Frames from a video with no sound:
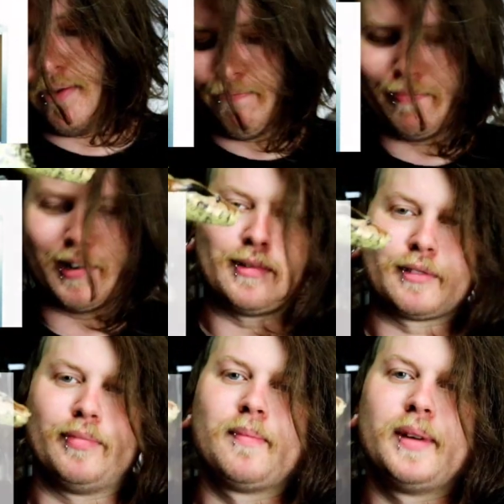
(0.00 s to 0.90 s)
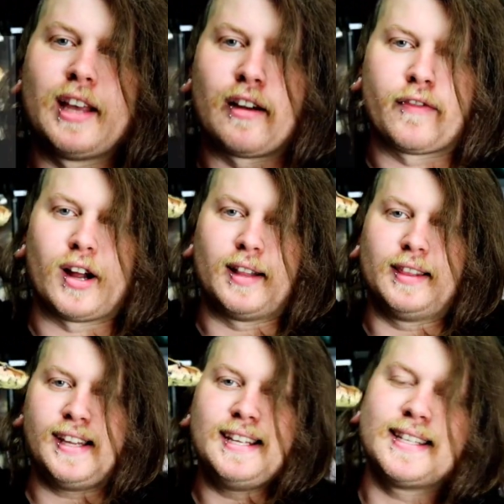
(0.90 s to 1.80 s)
You can pretty much put them in there for at
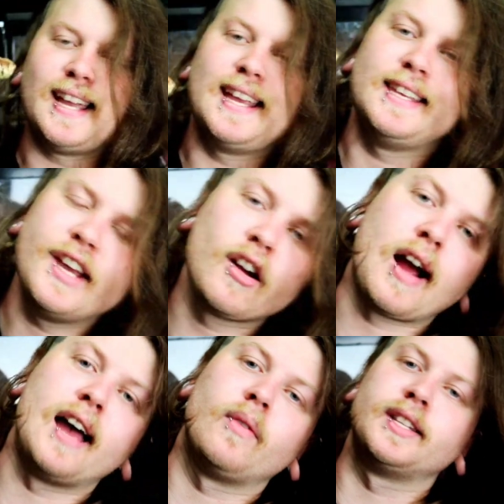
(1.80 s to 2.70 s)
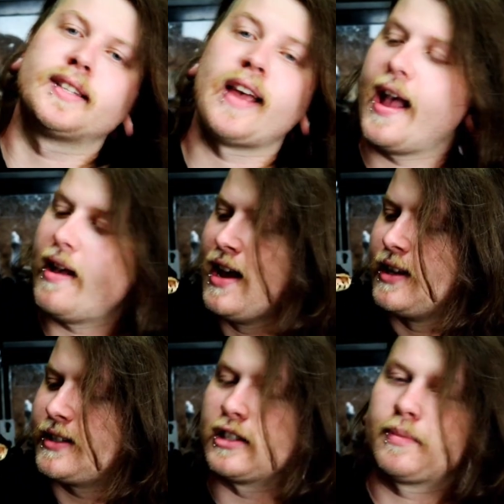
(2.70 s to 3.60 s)
least a year, I would say.
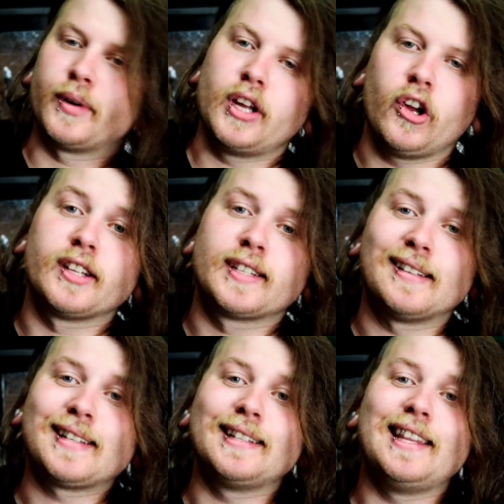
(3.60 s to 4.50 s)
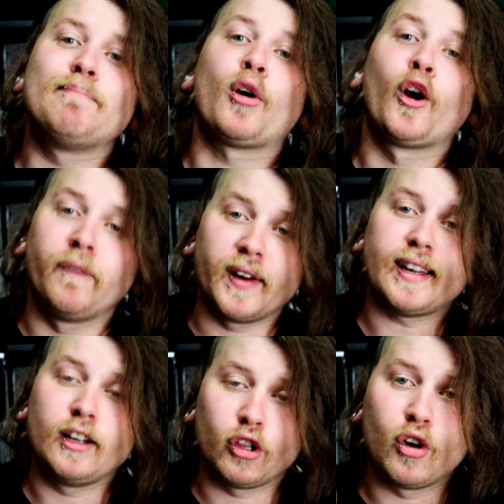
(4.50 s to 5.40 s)
Sounds pretty good. Sounds like the perfect
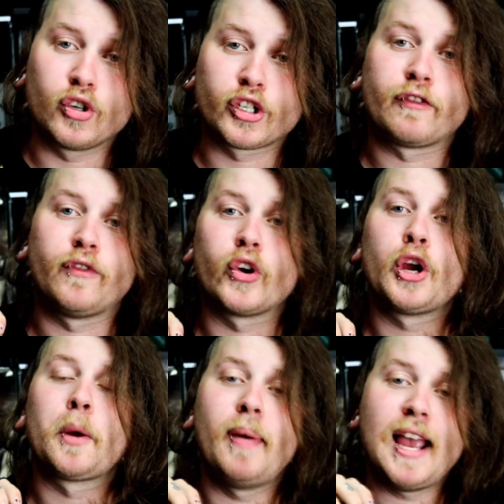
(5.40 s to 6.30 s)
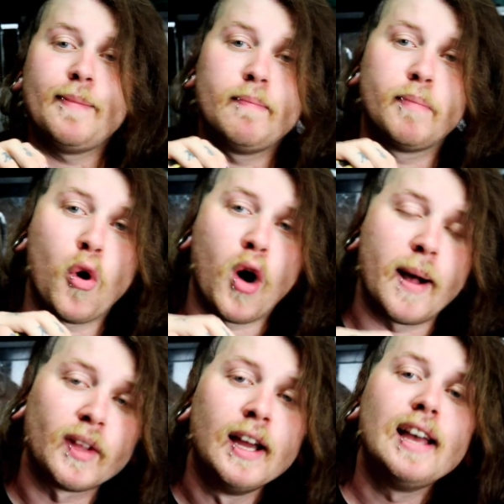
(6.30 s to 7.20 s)
enclosure for your baby
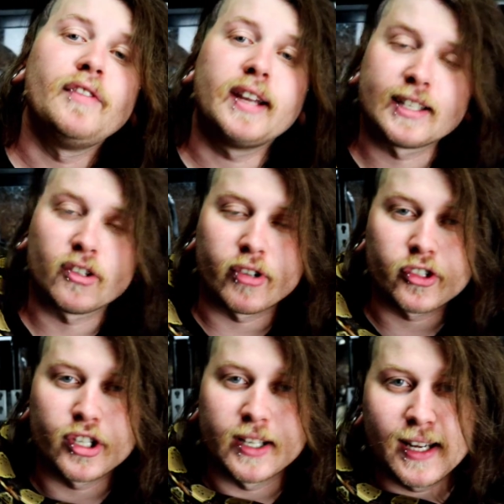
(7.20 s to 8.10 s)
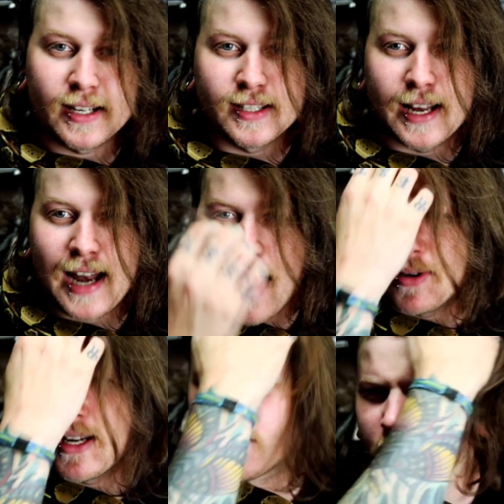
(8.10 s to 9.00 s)
boa. If you guys are interested in getting Zen
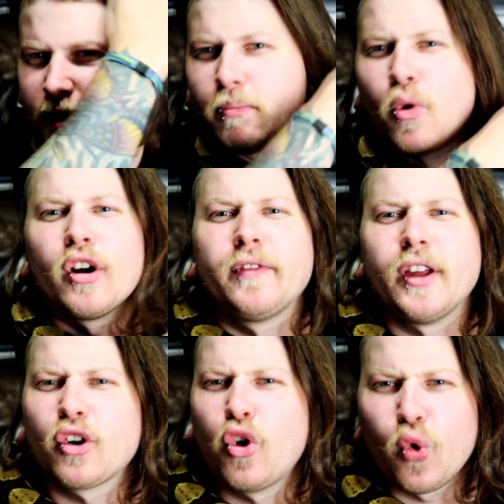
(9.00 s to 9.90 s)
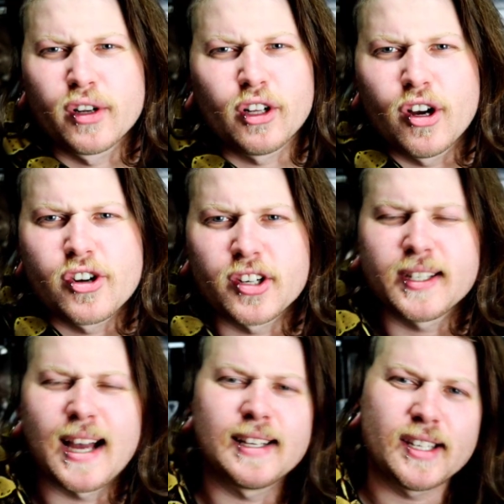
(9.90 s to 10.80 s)
Habitats or some more of their cool enclosure
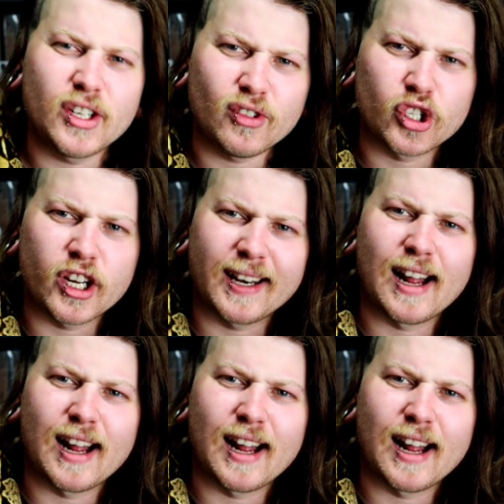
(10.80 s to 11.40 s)
sizes, you can check it